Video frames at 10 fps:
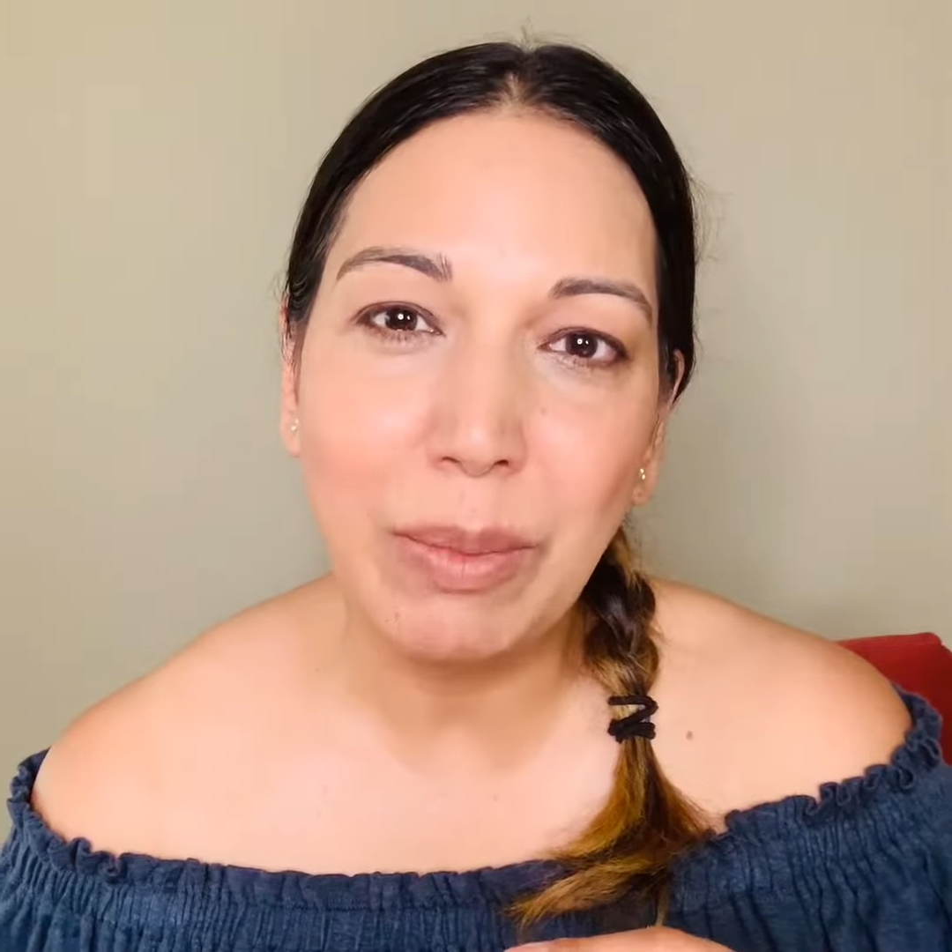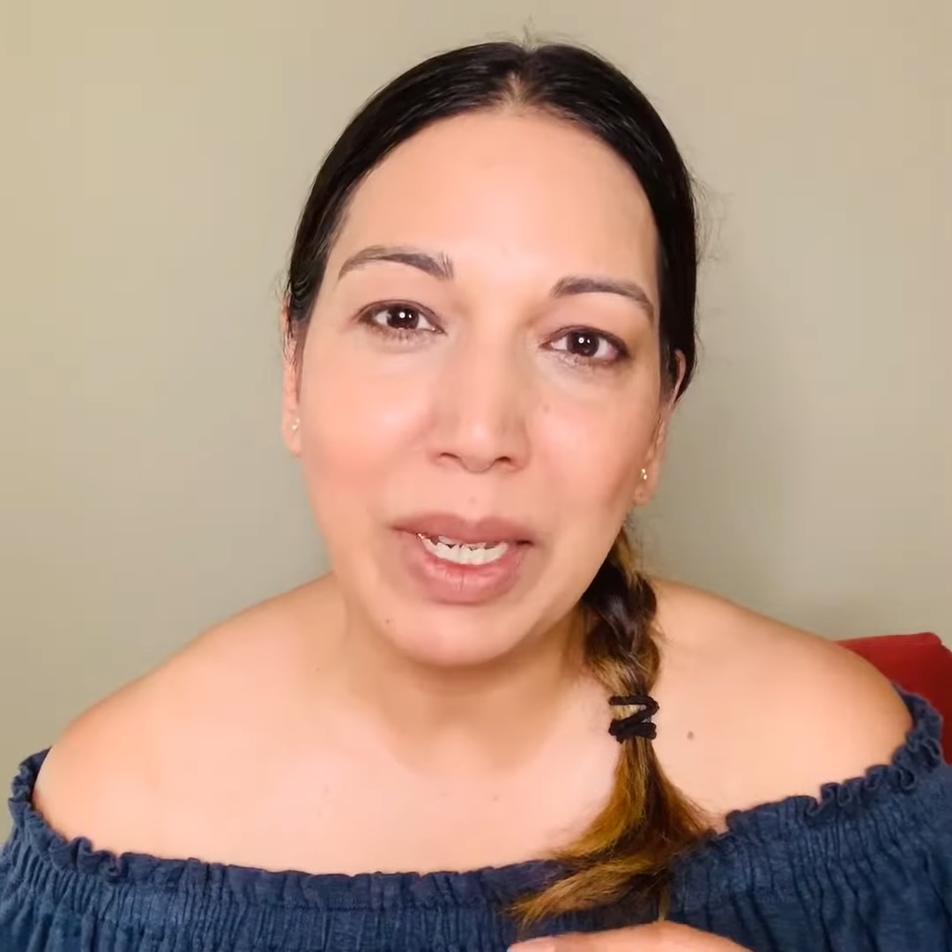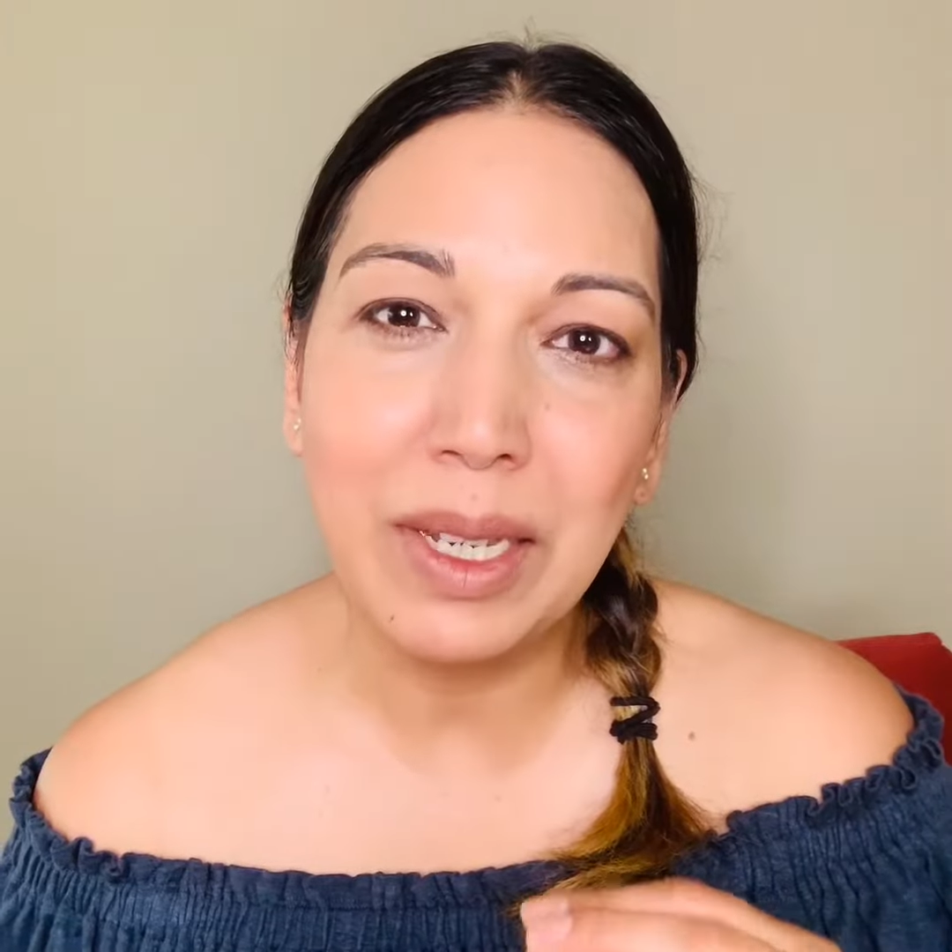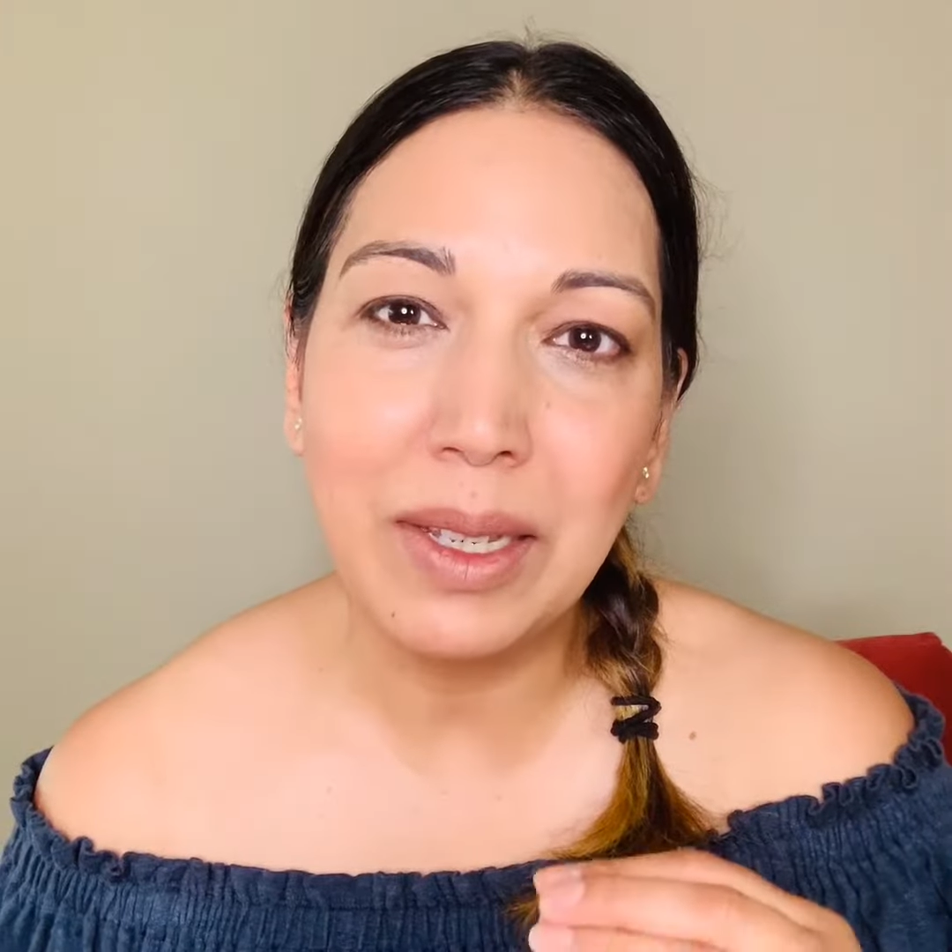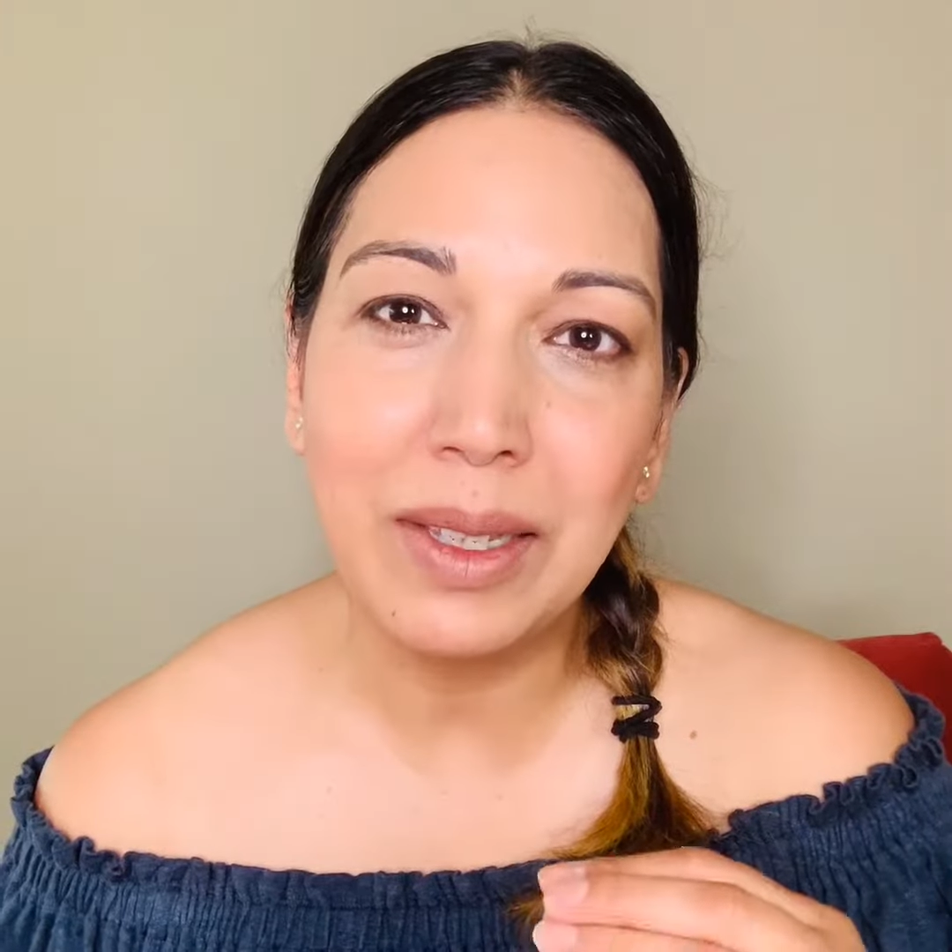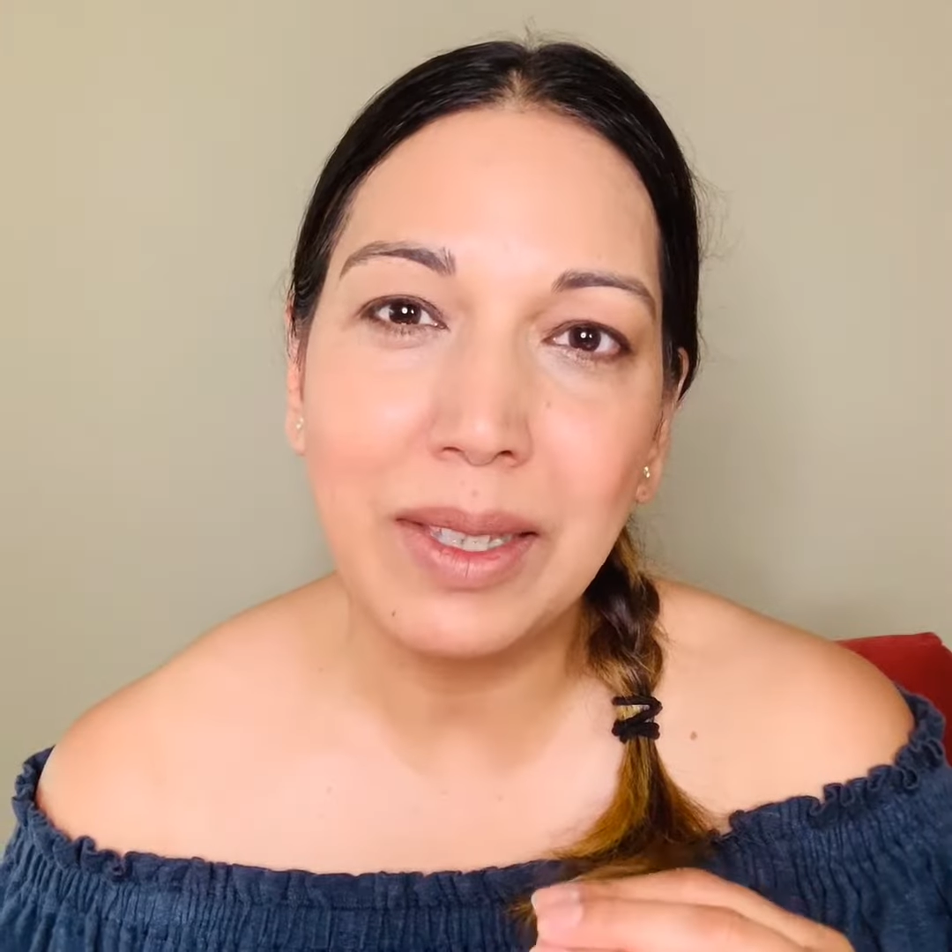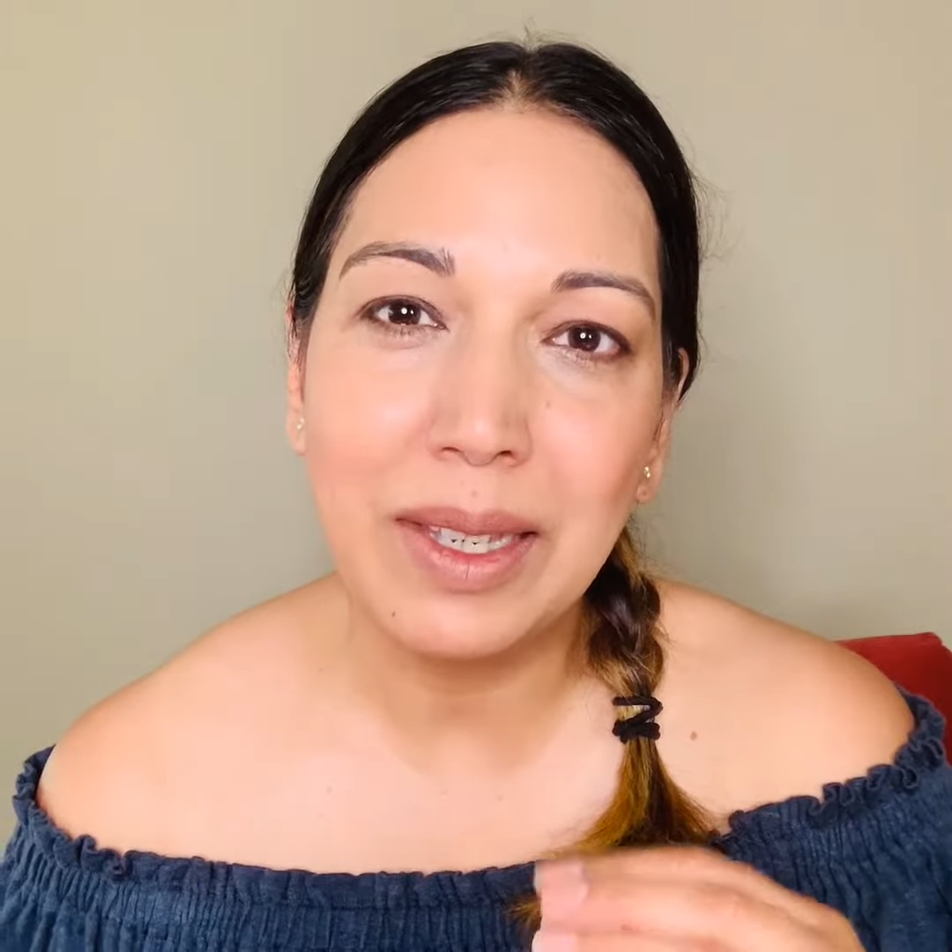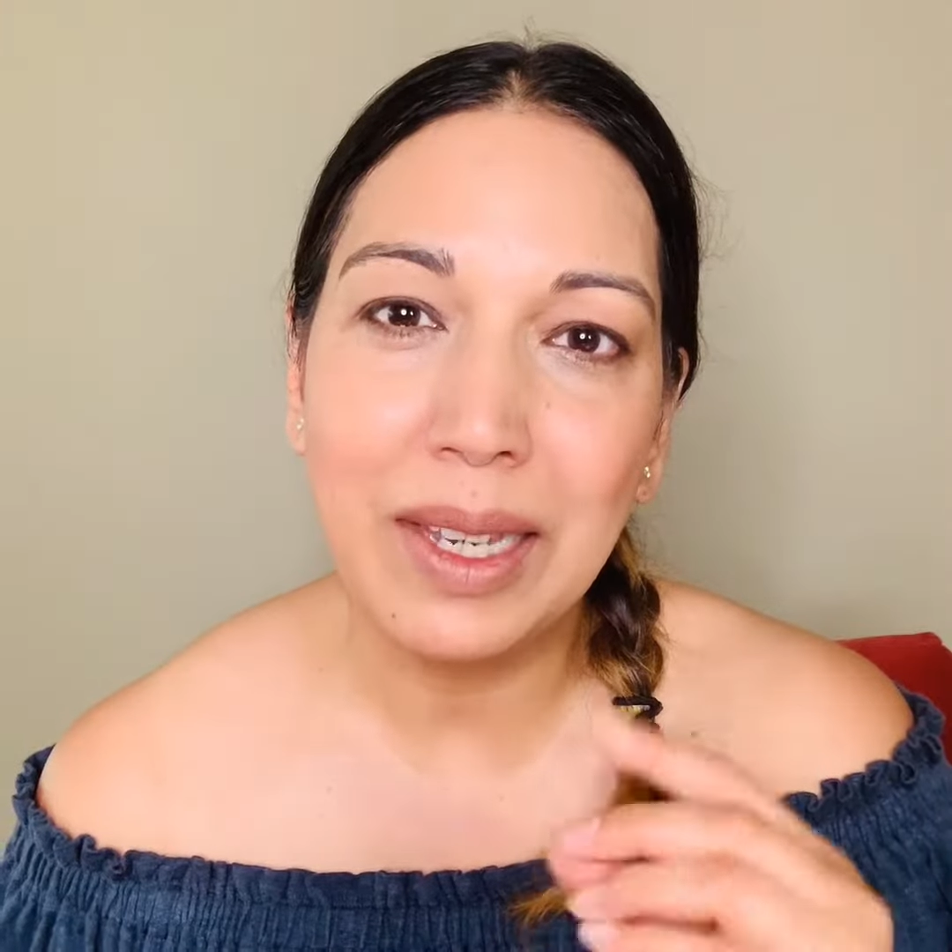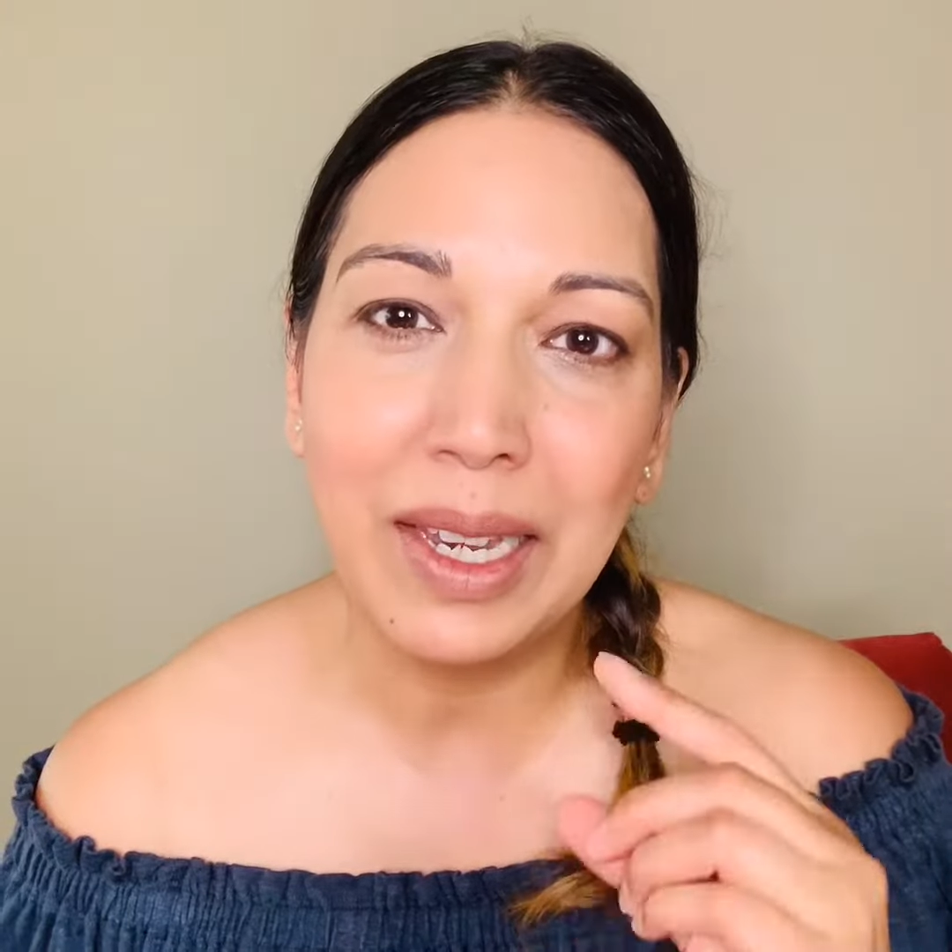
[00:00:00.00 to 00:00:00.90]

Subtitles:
because